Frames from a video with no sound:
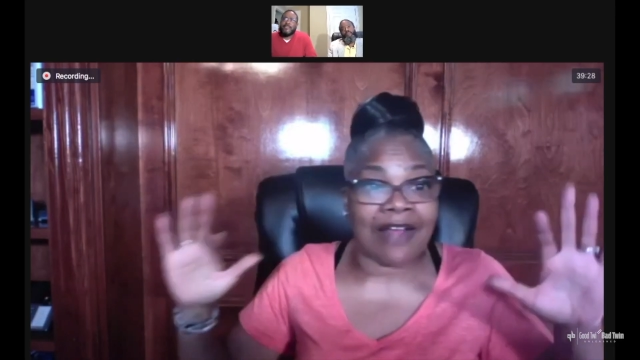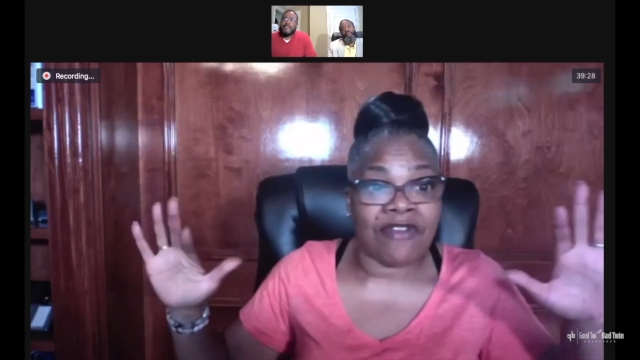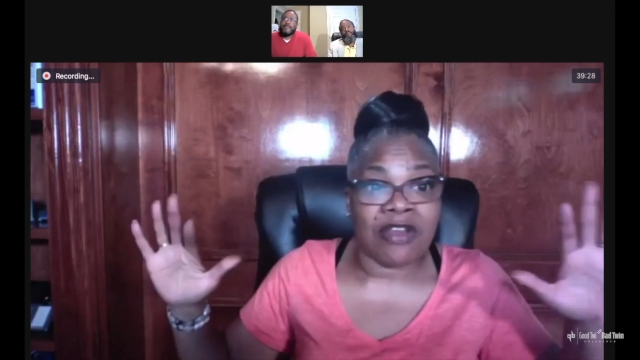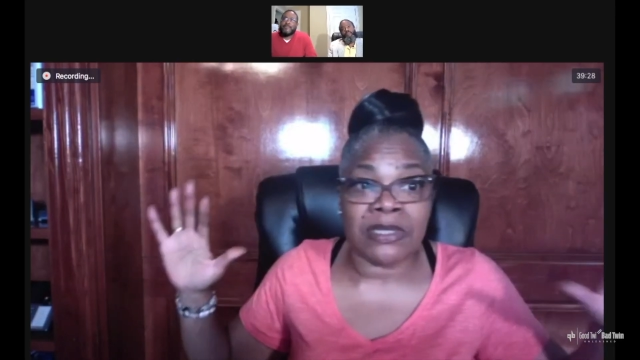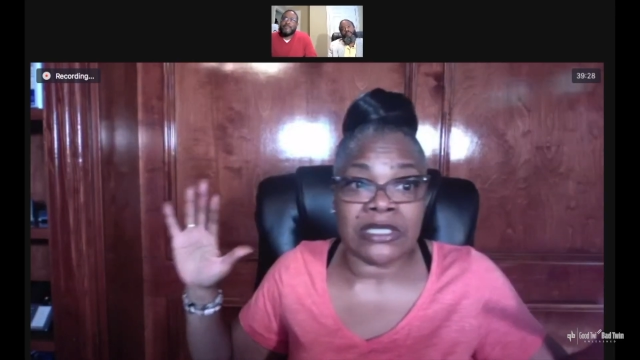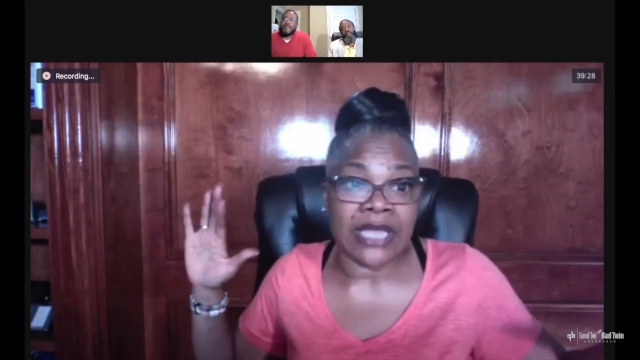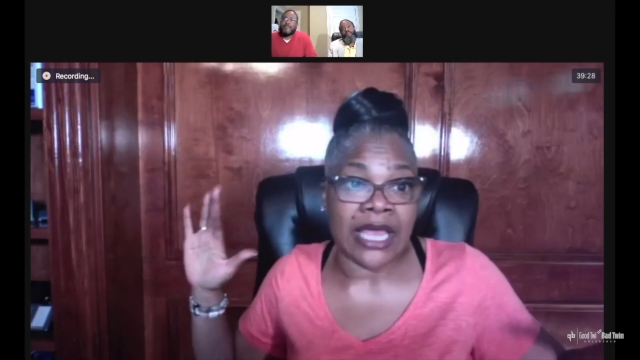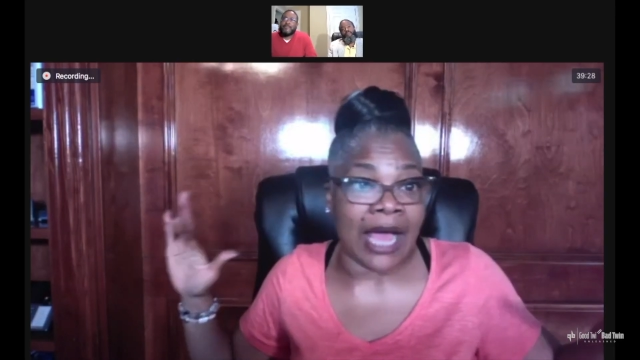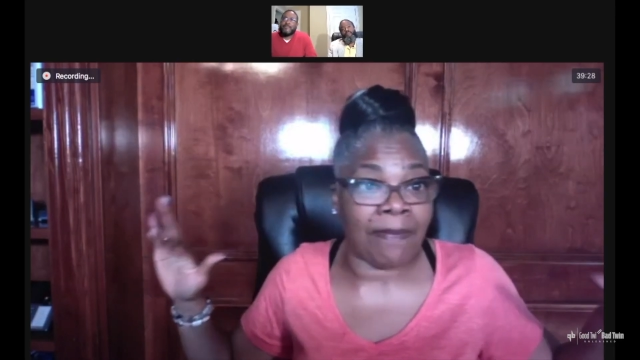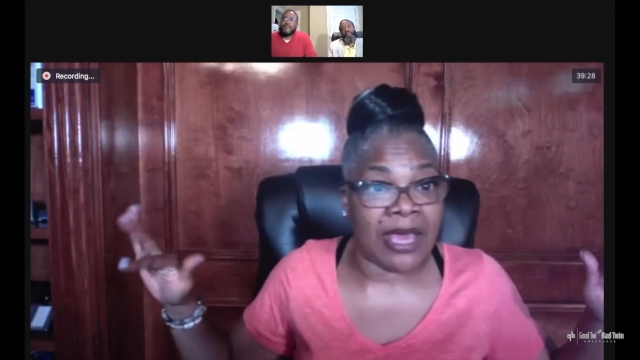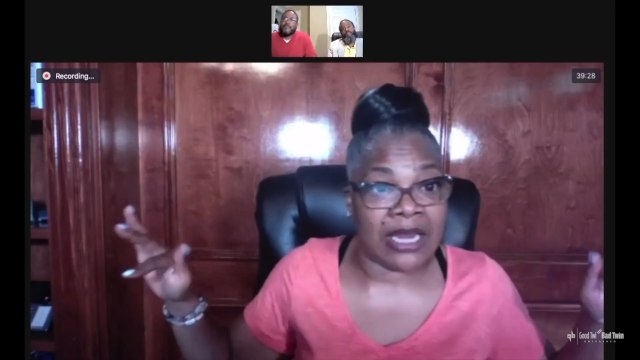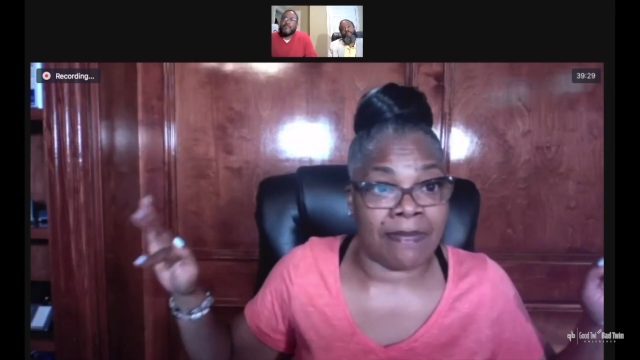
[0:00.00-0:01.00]
every mistake
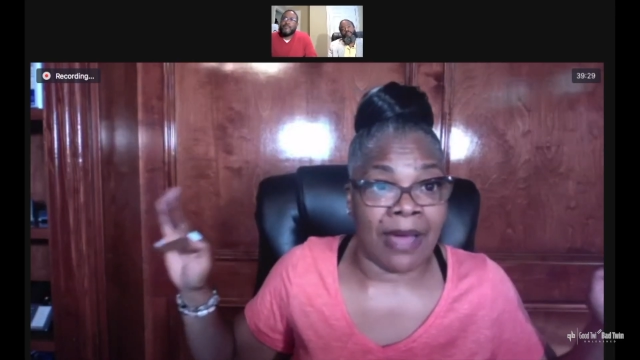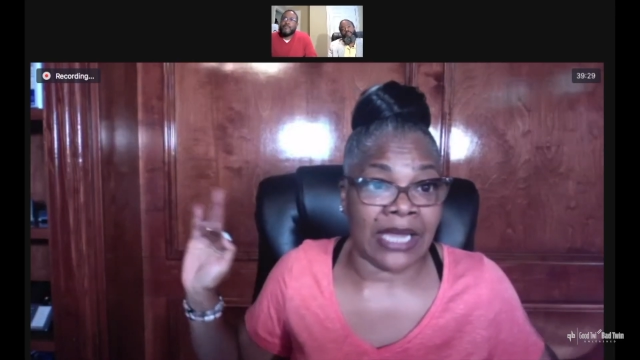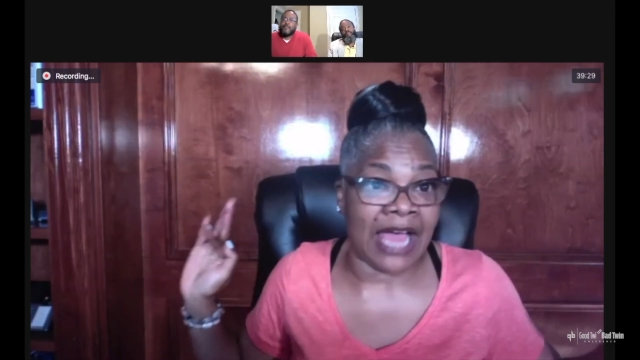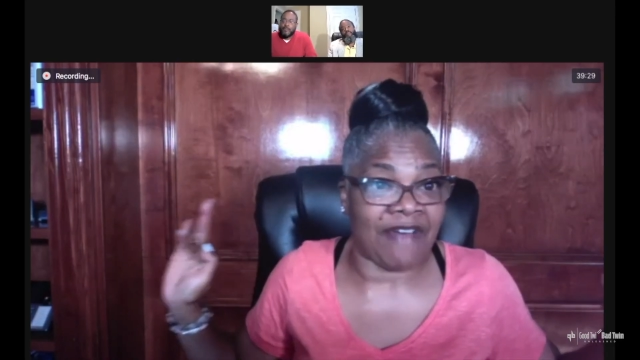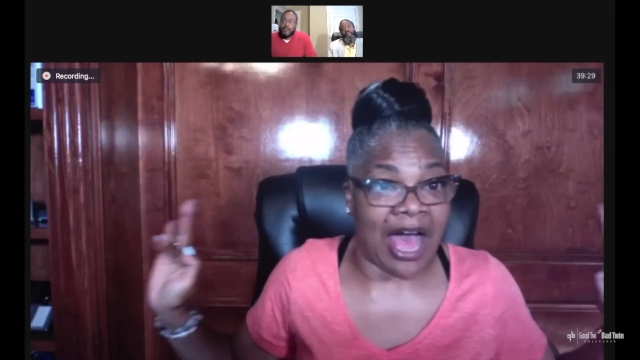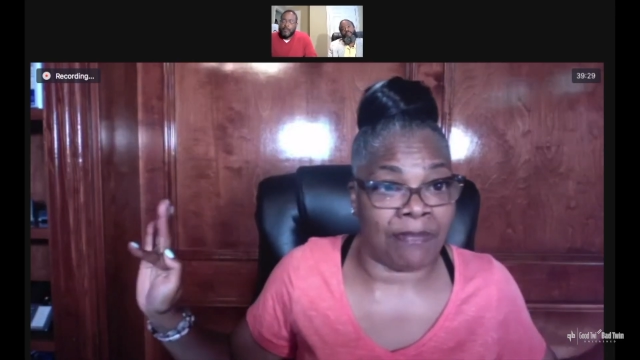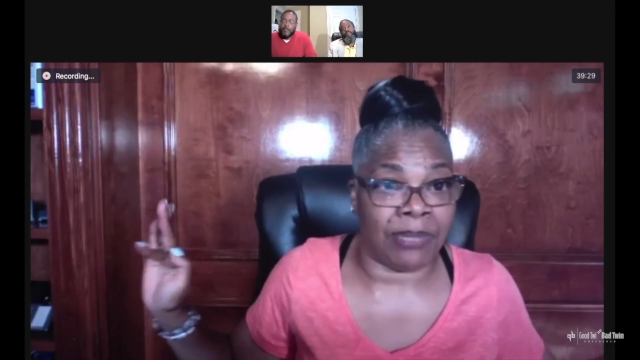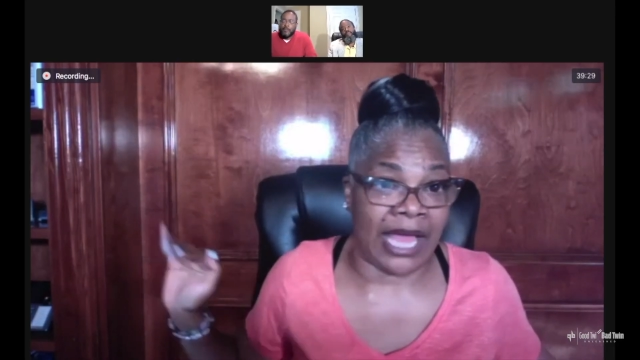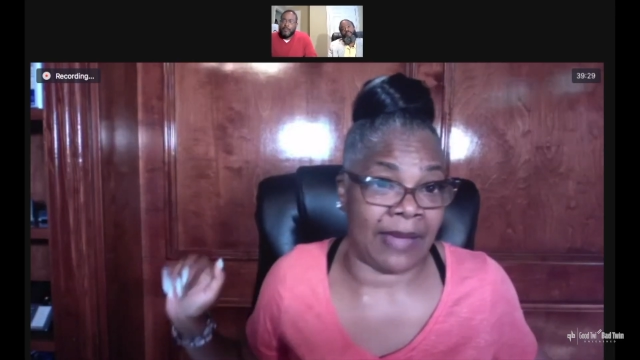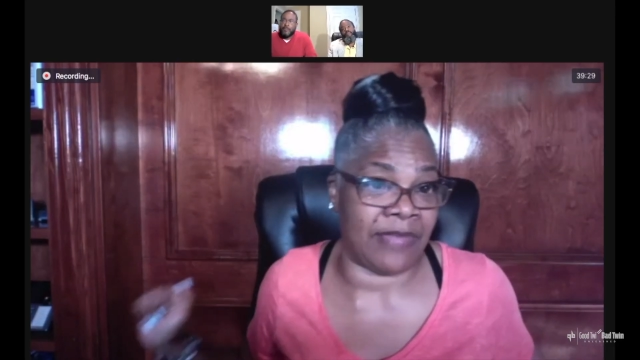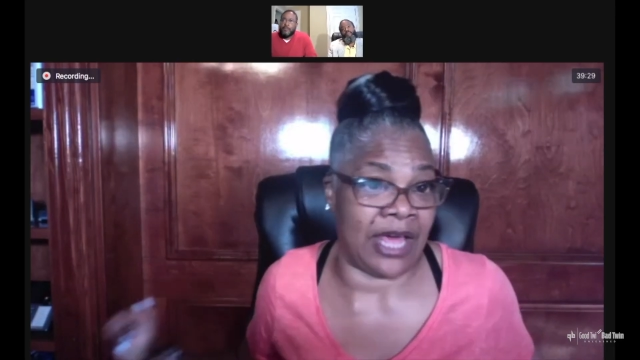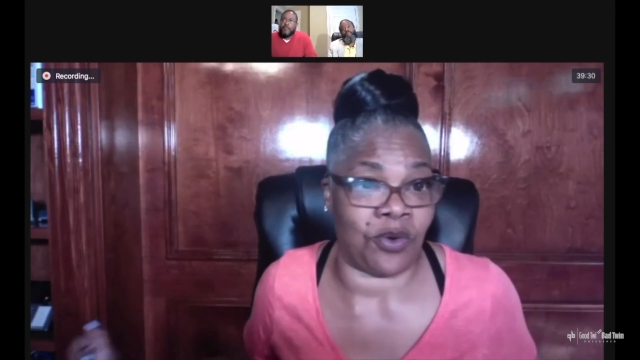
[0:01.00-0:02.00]
I made in my life, I
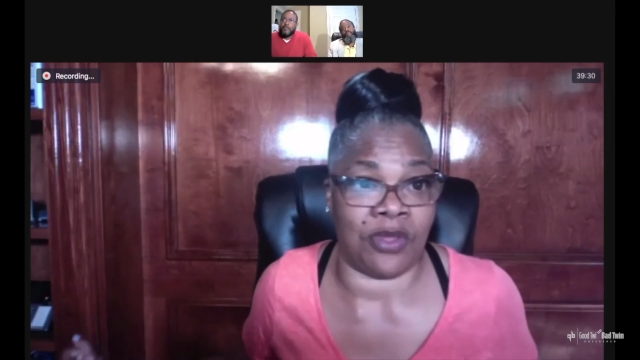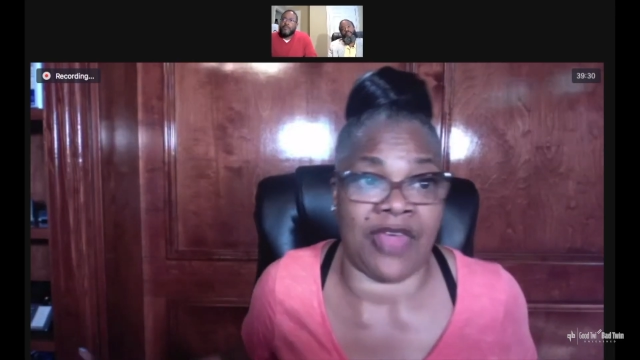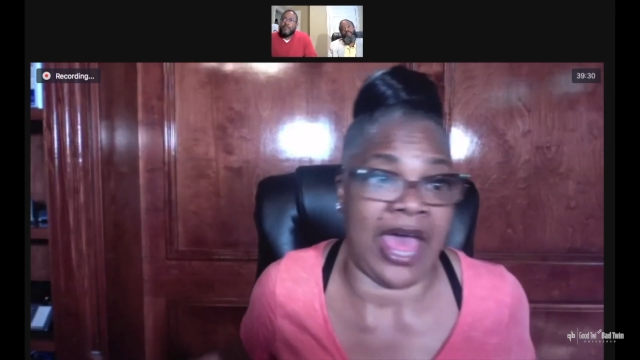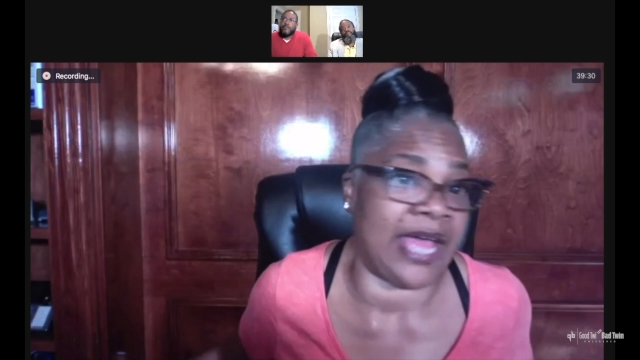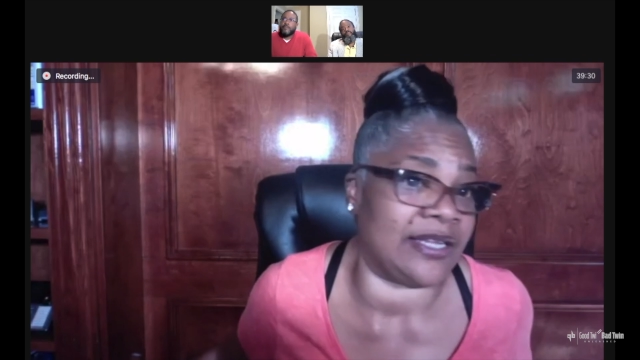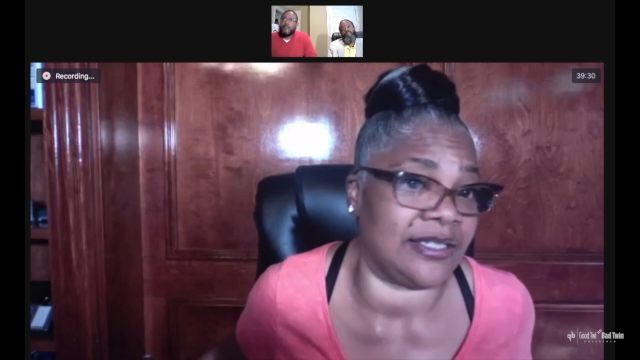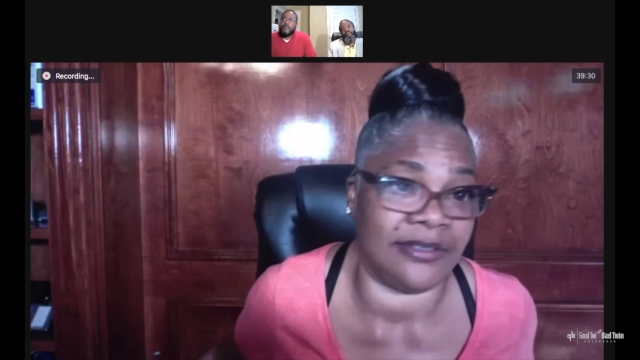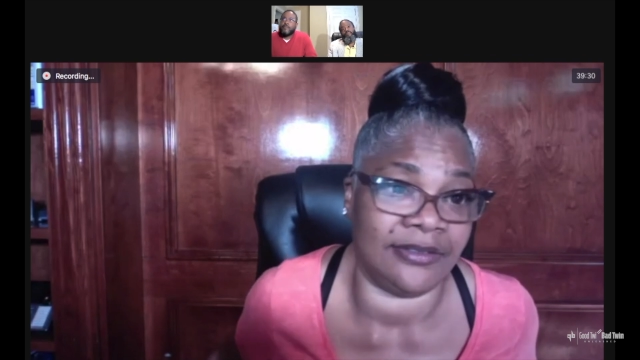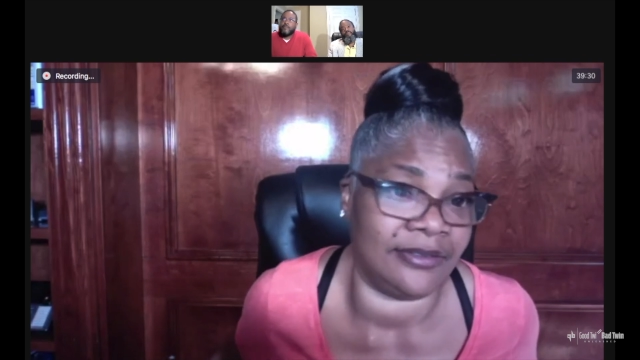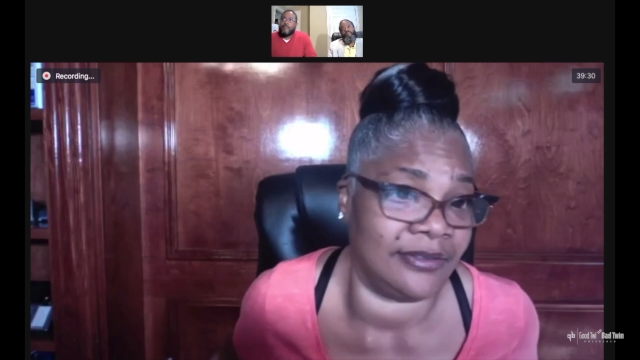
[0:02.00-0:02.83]
blame that on that.